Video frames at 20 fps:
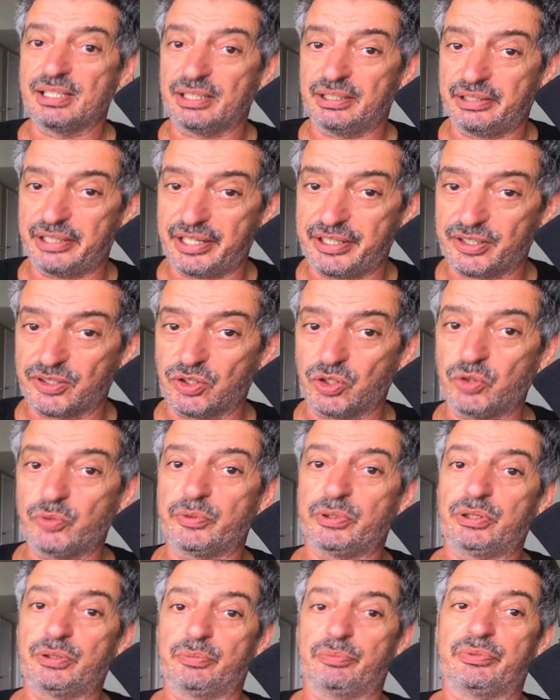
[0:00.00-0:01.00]
Later
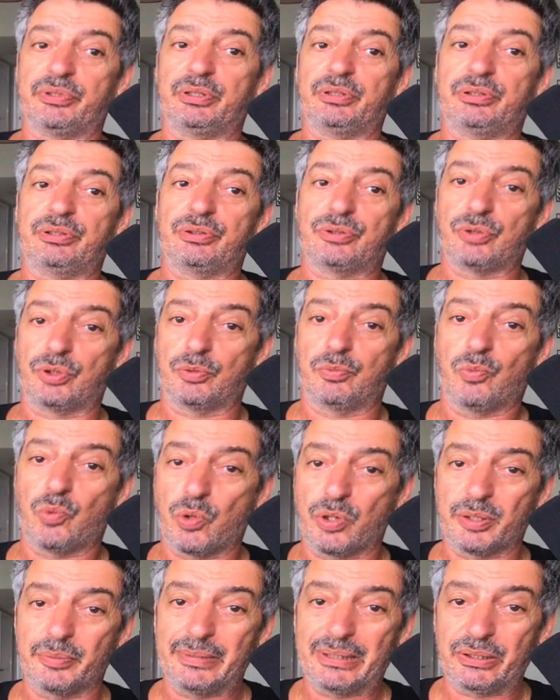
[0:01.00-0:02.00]
on, we'll talk
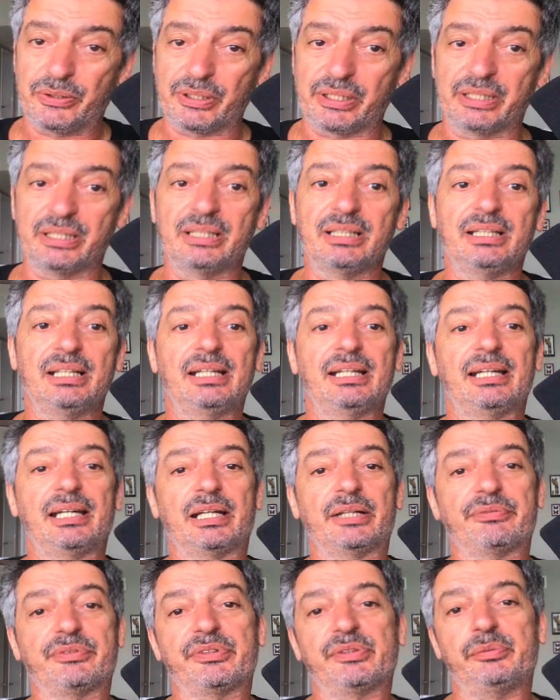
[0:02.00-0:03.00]
more about it,
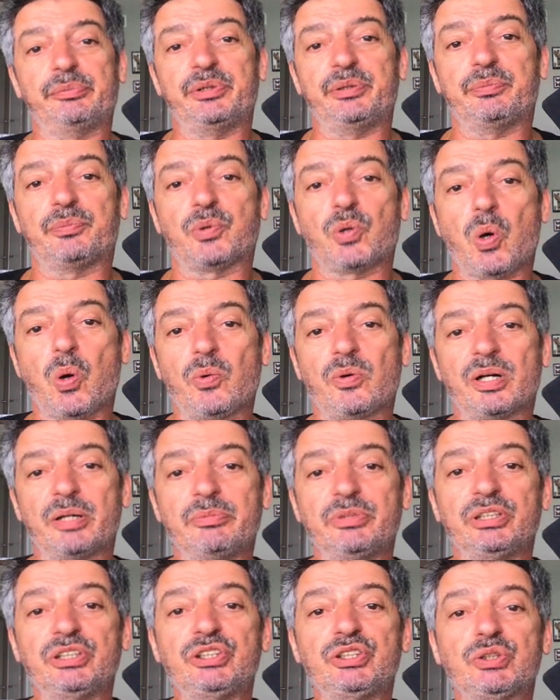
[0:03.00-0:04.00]
and we'll be
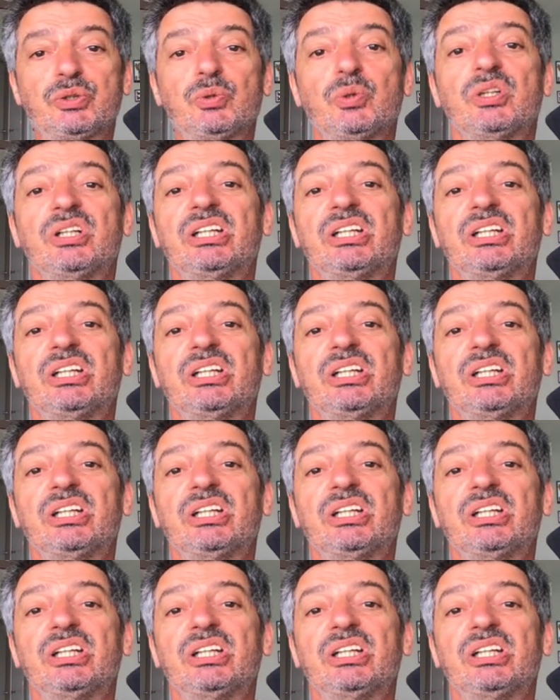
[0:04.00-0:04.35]
programming to